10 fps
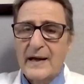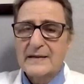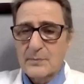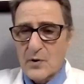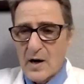
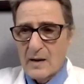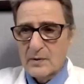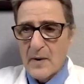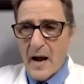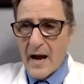is a
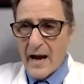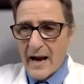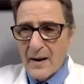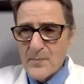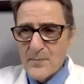problem,
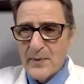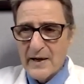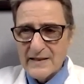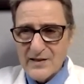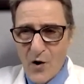
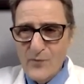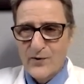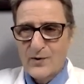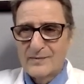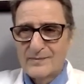but it's
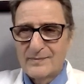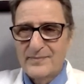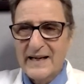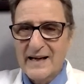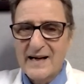hopeful
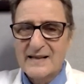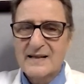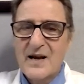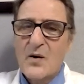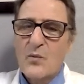
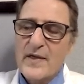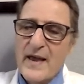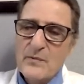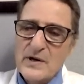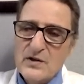because when
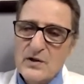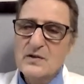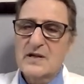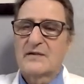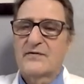they
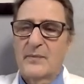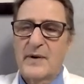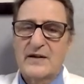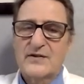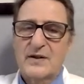reduced
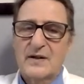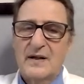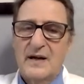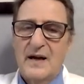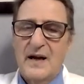inflammation,
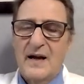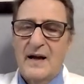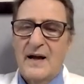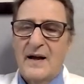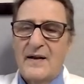
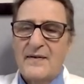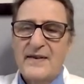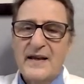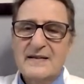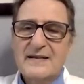
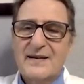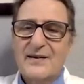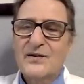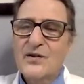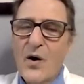this
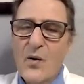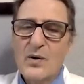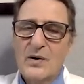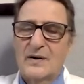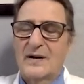
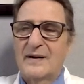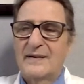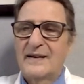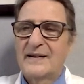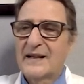lowered
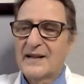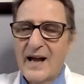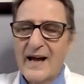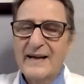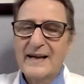the
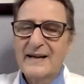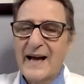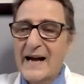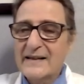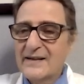
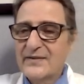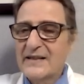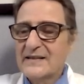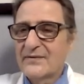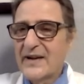declining
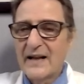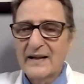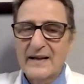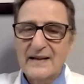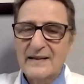activities of
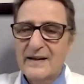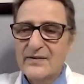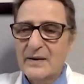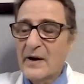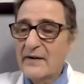daily
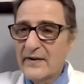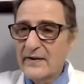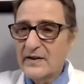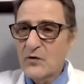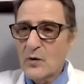living by
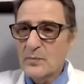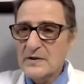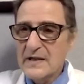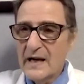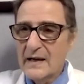
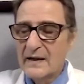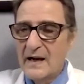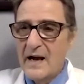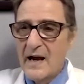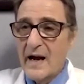54%.
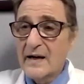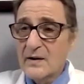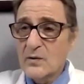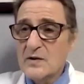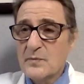In
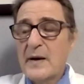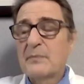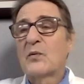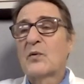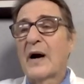other words,
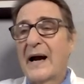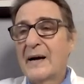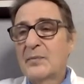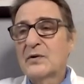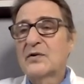people were
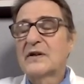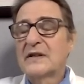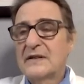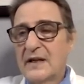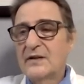able to
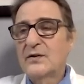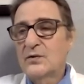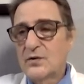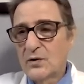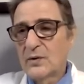
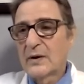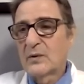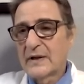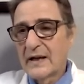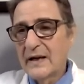continue doing
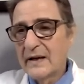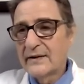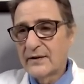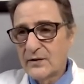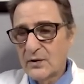what they
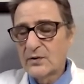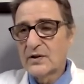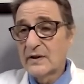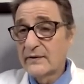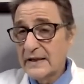needed to do
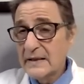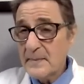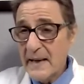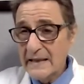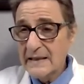to live
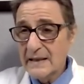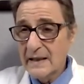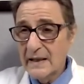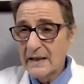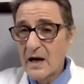
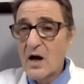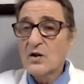independently